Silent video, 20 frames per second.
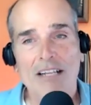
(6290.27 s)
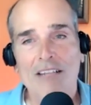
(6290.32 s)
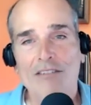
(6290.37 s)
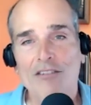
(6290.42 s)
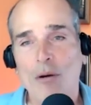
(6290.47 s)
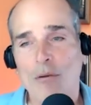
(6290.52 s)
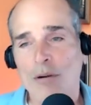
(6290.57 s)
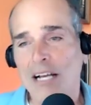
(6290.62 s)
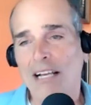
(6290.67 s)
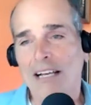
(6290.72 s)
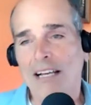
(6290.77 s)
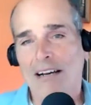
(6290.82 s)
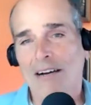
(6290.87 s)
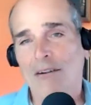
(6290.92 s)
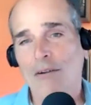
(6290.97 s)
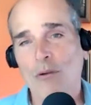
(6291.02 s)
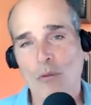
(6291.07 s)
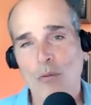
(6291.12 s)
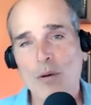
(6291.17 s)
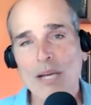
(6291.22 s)
So
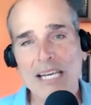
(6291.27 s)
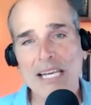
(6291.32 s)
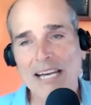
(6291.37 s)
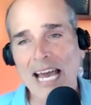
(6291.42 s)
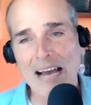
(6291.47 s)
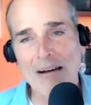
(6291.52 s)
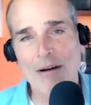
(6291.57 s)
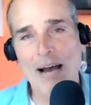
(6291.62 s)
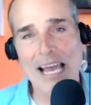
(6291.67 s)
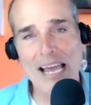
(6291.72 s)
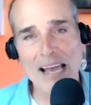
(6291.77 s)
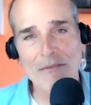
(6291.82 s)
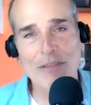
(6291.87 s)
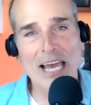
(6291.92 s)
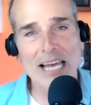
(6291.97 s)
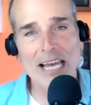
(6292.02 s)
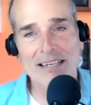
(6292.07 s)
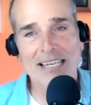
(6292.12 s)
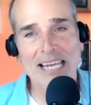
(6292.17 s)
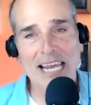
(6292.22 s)
we now have
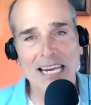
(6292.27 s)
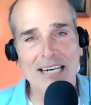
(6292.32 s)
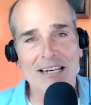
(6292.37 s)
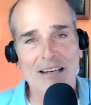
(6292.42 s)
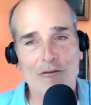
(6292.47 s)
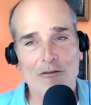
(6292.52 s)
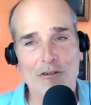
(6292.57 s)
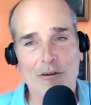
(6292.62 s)
that data